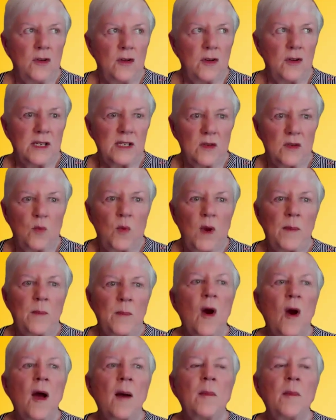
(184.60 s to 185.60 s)
because we
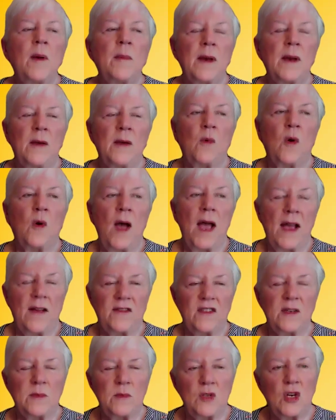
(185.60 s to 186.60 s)
probably will have
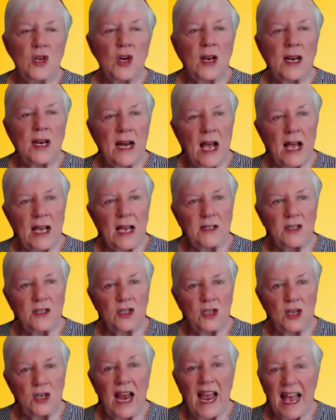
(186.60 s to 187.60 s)
some chilly
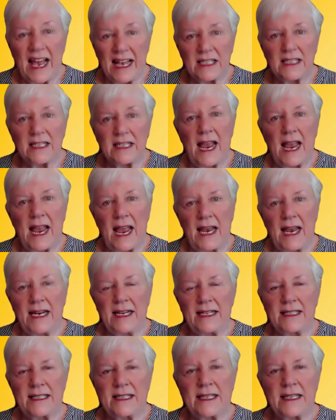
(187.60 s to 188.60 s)
nights yet. And
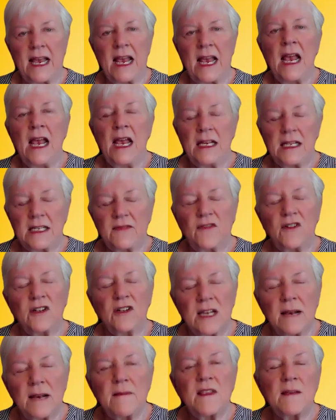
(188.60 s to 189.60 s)
it's for
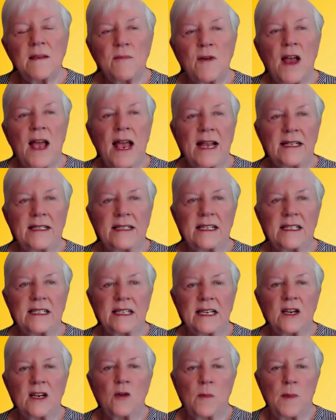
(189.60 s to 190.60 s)
some of the plants, it's
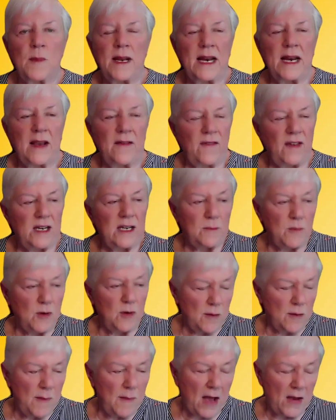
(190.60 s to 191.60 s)
a little bit iffy to put
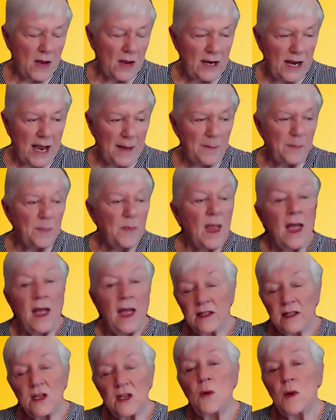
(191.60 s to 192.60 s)
them out yet.
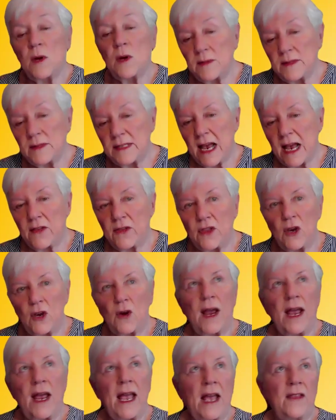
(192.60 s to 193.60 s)
So I was out there.
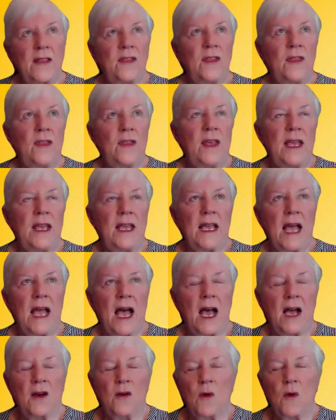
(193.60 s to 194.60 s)
I had
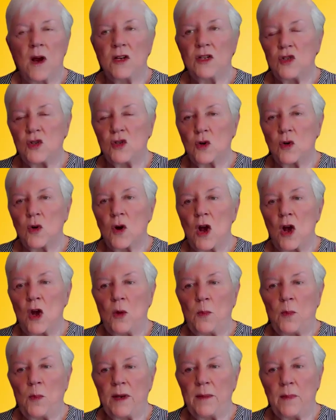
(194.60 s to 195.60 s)
the garage door
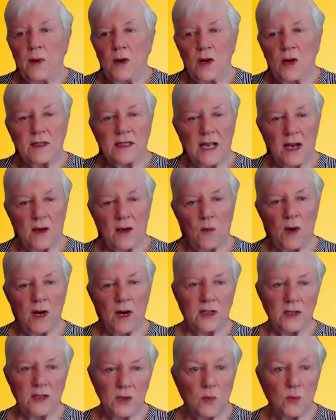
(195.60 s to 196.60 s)
open because I
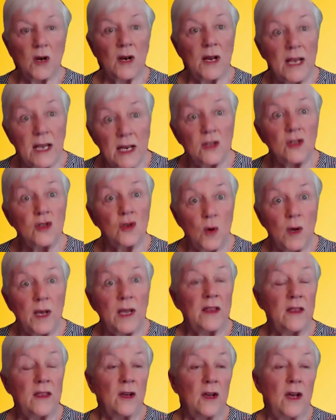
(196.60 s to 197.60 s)
wanted to really
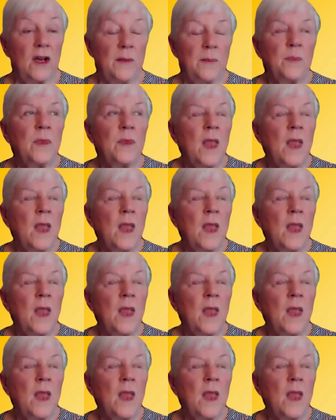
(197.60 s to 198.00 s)
enjoy the